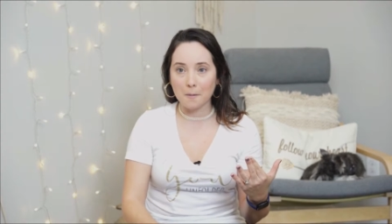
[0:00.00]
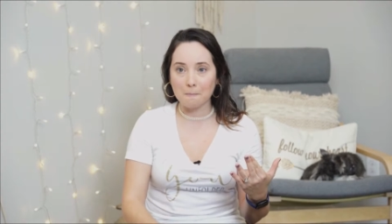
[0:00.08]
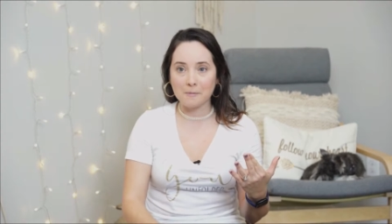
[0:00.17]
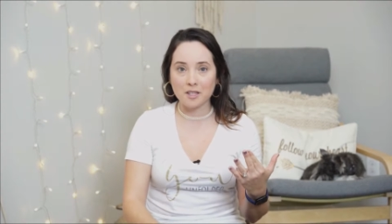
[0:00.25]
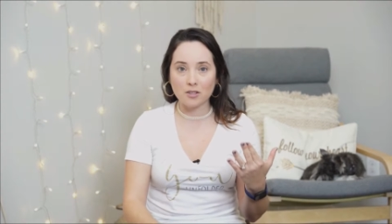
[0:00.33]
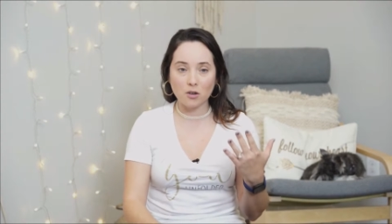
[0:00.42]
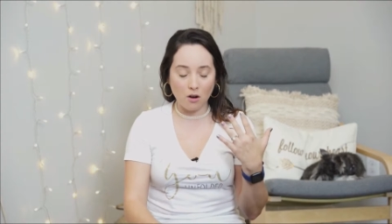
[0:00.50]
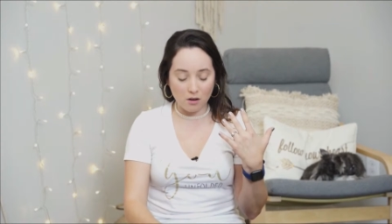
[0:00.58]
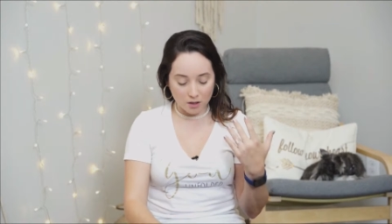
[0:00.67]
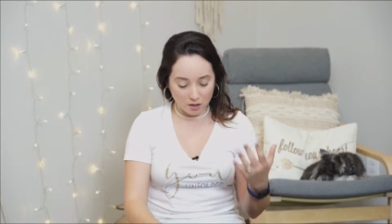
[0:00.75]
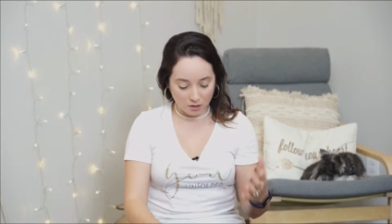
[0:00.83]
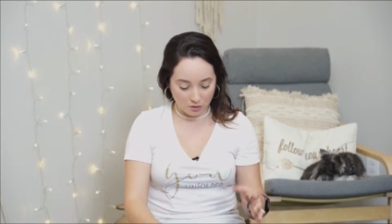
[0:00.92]
These are
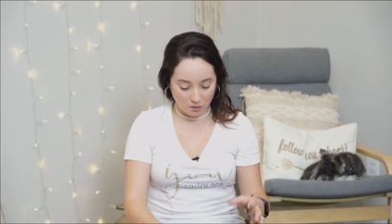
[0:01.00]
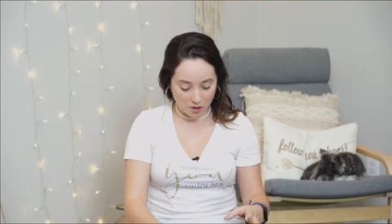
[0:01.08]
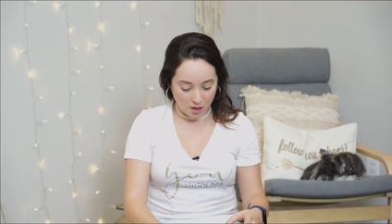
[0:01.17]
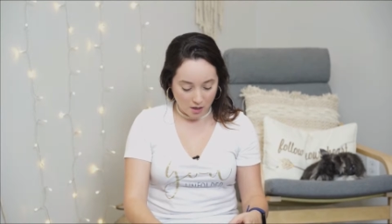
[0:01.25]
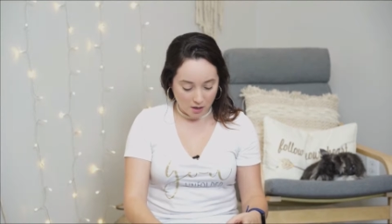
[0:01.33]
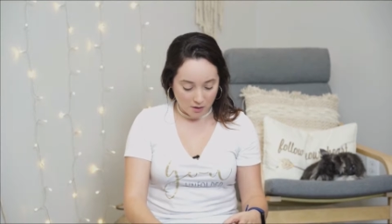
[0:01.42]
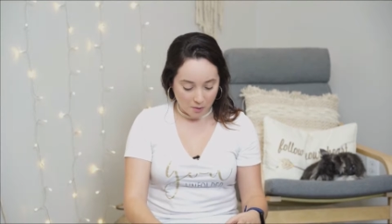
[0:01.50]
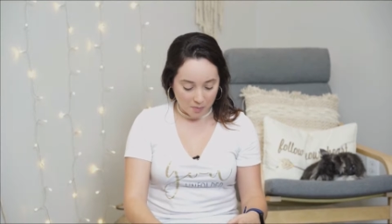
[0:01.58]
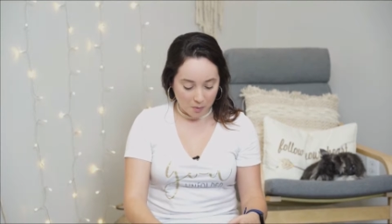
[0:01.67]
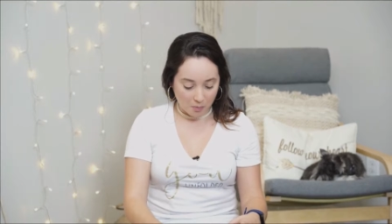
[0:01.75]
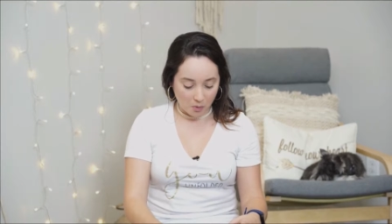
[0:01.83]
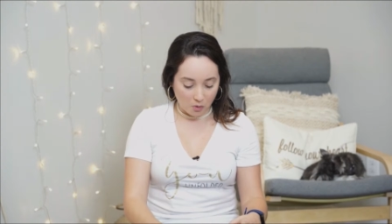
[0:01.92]
also the
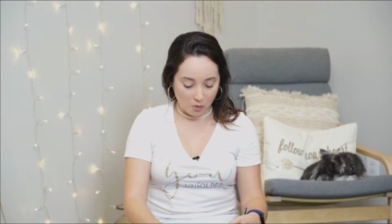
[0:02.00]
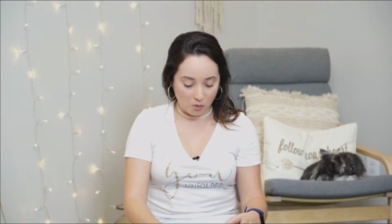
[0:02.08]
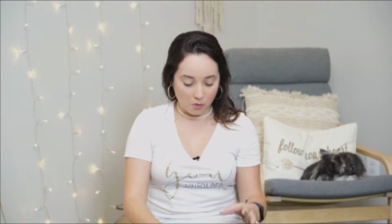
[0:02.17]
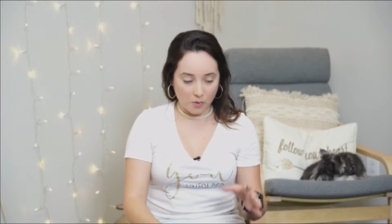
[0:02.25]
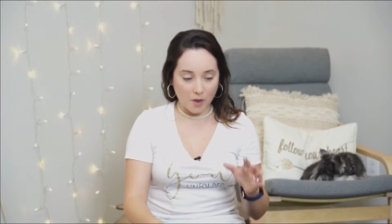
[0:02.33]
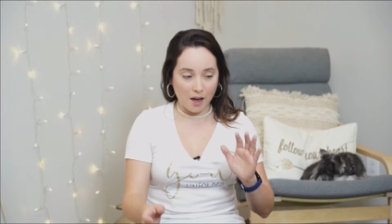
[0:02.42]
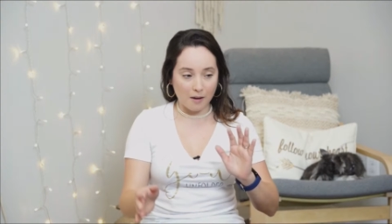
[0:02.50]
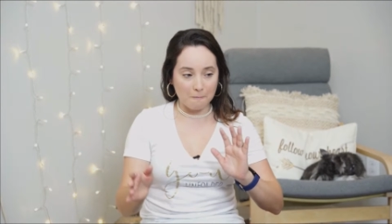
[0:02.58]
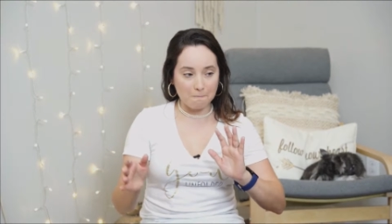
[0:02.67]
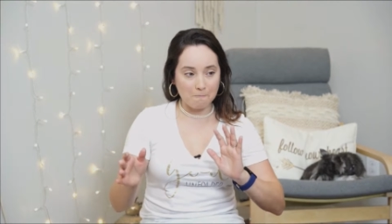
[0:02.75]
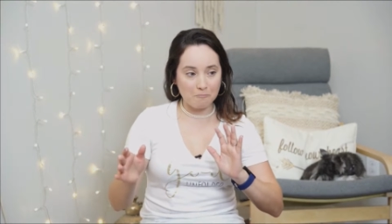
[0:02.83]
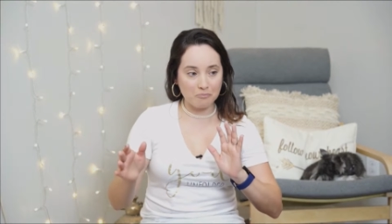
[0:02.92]
people that,
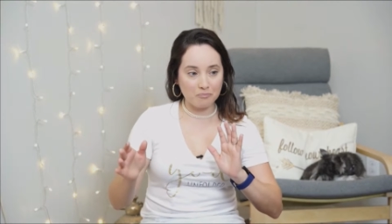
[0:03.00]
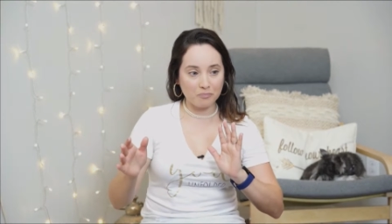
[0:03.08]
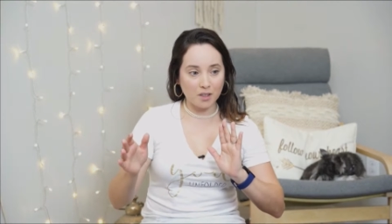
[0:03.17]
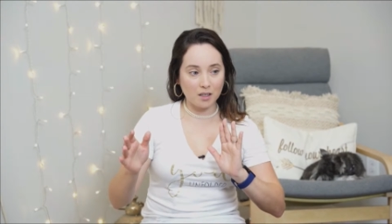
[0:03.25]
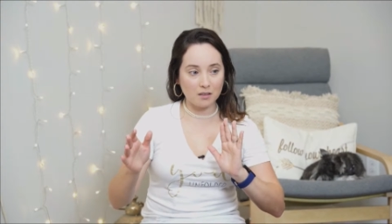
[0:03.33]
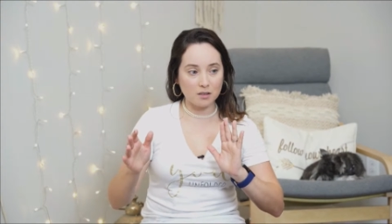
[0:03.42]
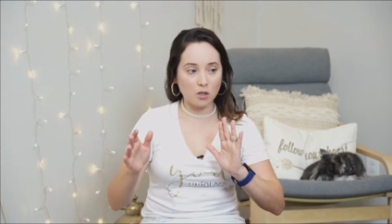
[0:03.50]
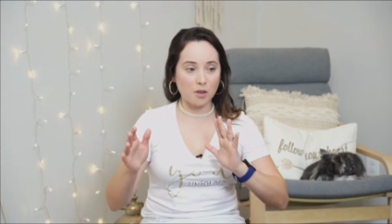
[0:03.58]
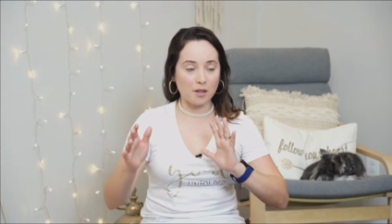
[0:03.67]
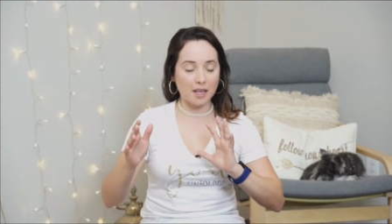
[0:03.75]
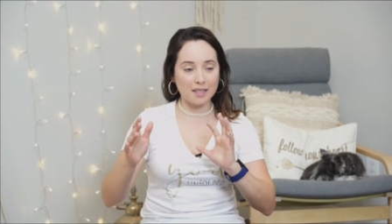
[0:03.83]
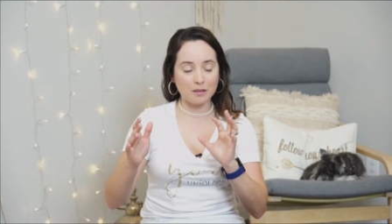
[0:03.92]
so
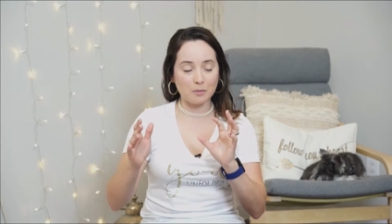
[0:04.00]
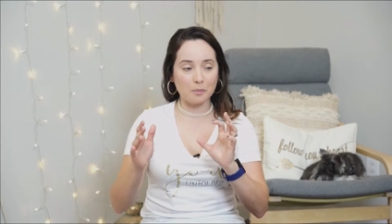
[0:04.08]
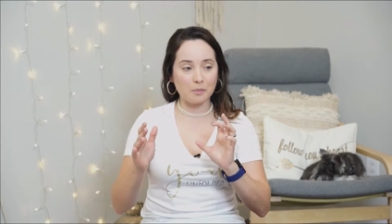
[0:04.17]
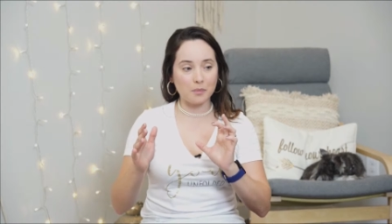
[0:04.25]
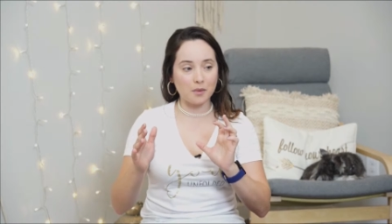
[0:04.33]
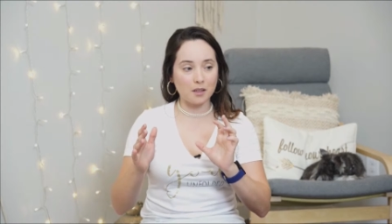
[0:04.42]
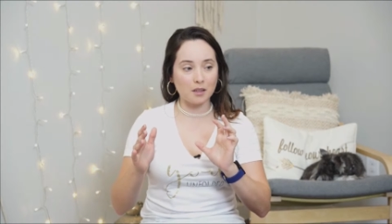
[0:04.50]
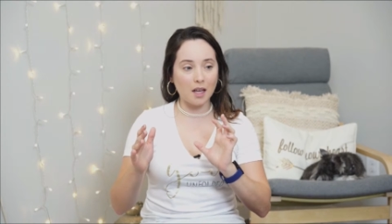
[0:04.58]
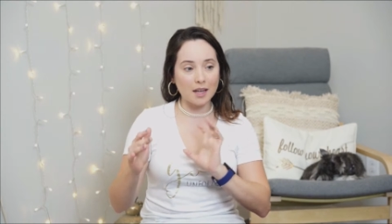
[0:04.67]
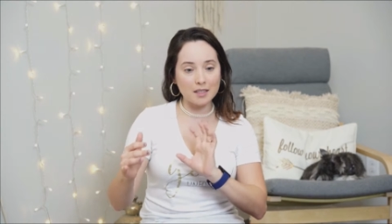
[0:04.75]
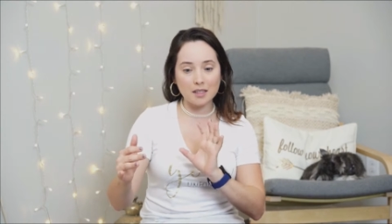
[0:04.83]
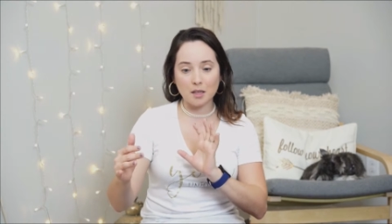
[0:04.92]
like the
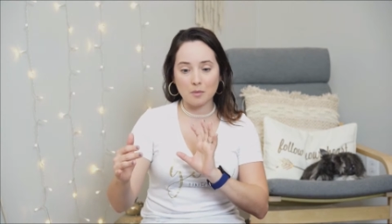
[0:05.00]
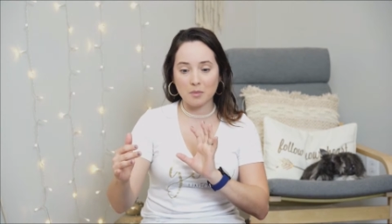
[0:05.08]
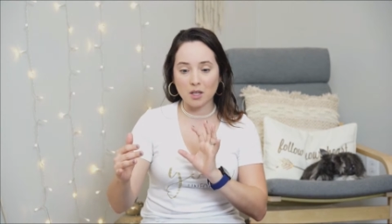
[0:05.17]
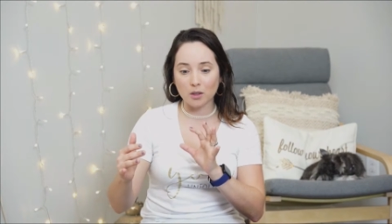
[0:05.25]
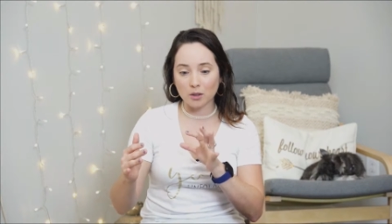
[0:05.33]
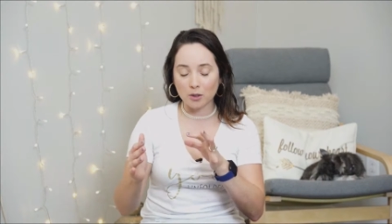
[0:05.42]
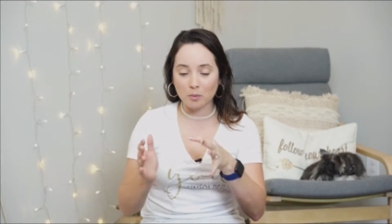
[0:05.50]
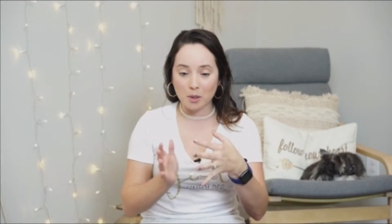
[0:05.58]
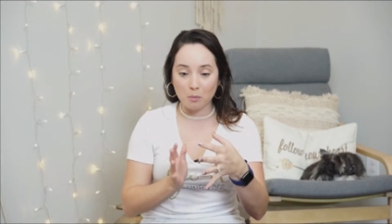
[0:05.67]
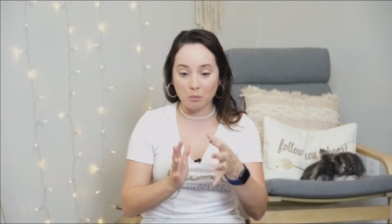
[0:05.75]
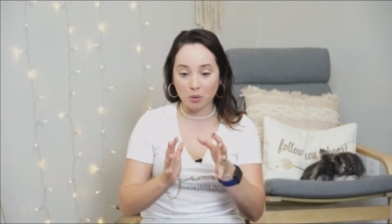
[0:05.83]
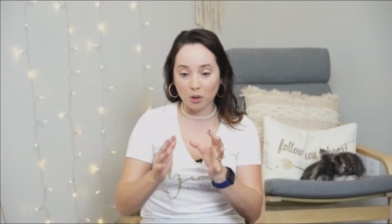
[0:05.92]
lines can be a little
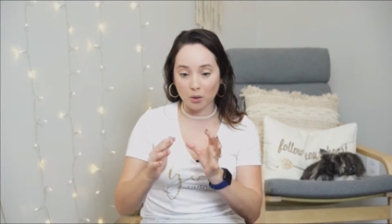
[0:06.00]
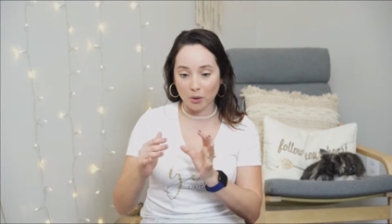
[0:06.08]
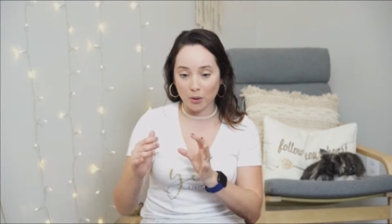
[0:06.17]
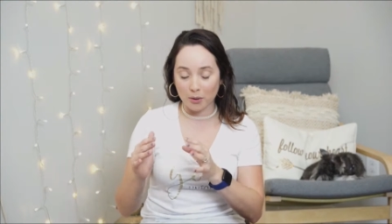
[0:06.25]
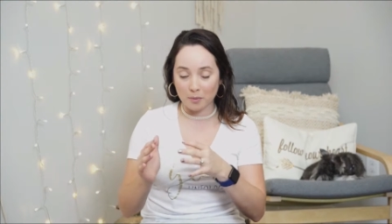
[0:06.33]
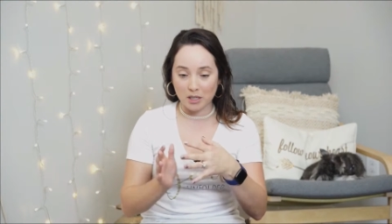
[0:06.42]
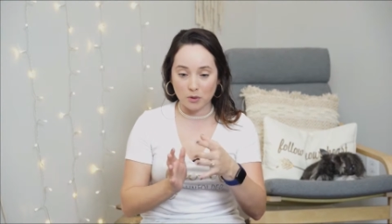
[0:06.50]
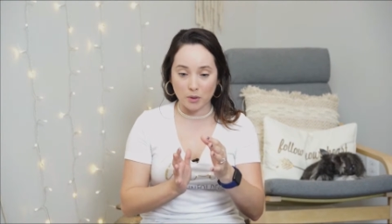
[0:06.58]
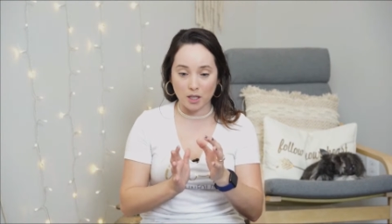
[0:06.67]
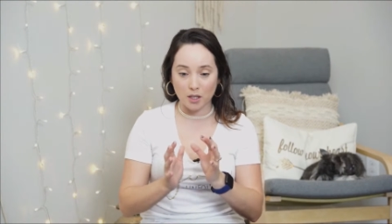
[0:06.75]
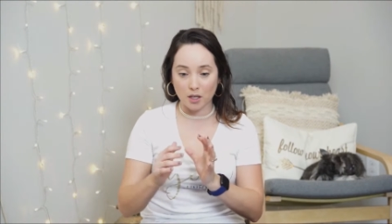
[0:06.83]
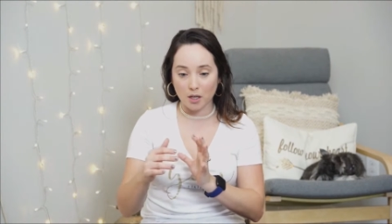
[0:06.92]
bit blurred
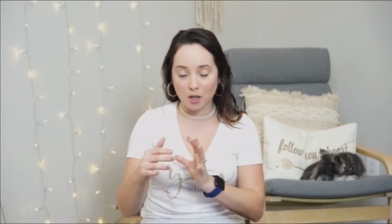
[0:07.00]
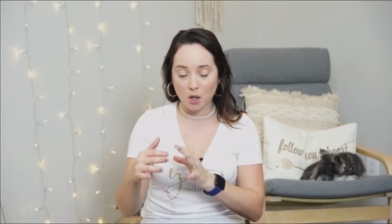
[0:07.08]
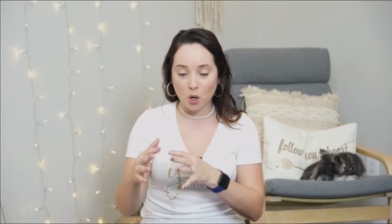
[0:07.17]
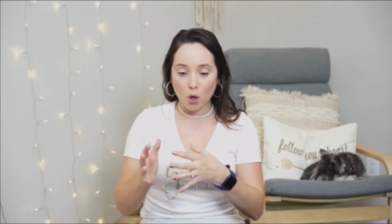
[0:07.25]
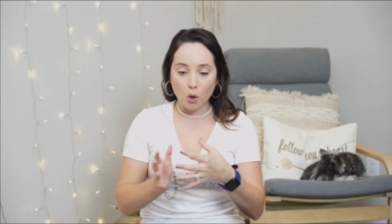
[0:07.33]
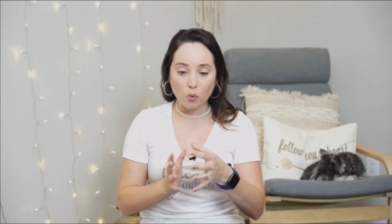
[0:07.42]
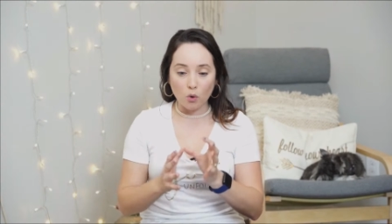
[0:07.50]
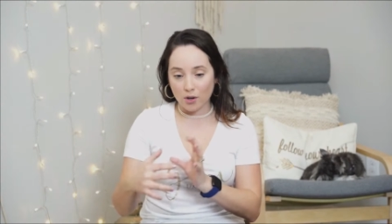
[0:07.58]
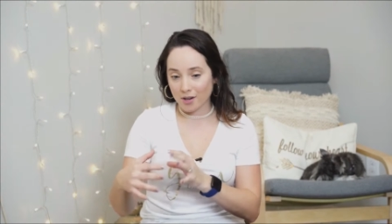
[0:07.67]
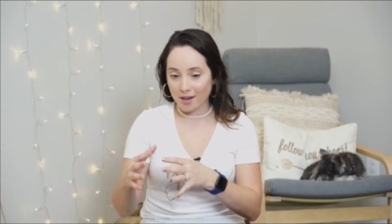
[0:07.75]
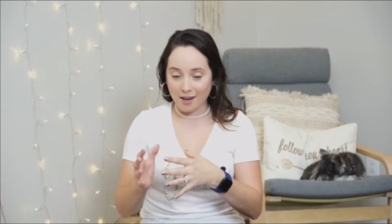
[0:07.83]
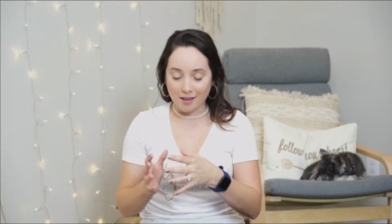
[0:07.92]
between
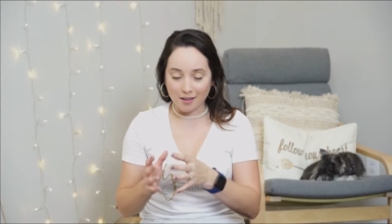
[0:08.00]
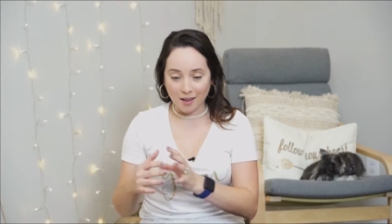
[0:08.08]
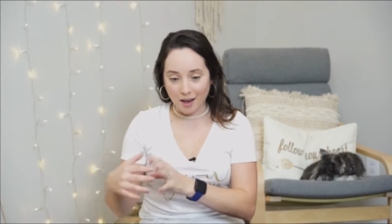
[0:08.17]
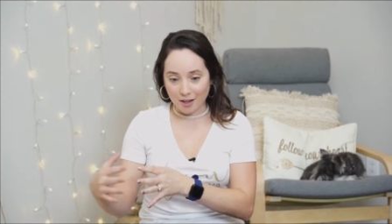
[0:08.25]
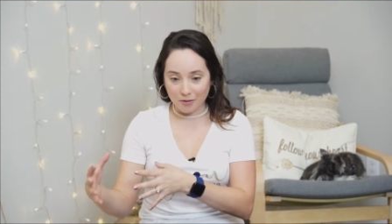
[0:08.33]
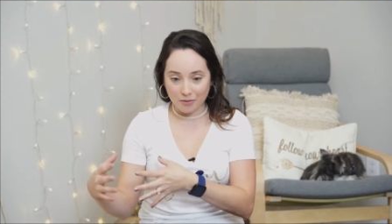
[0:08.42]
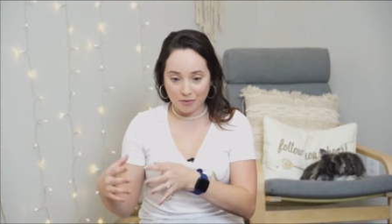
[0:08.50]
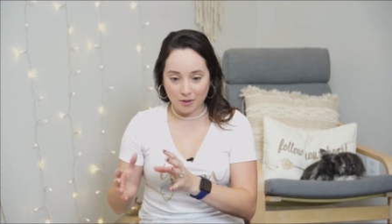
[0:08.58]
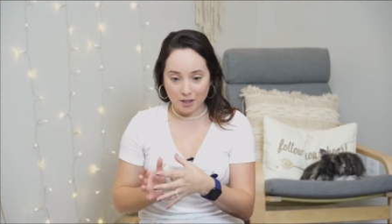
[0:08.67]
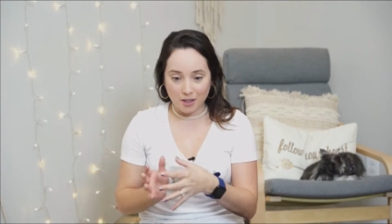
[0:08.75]
work and life.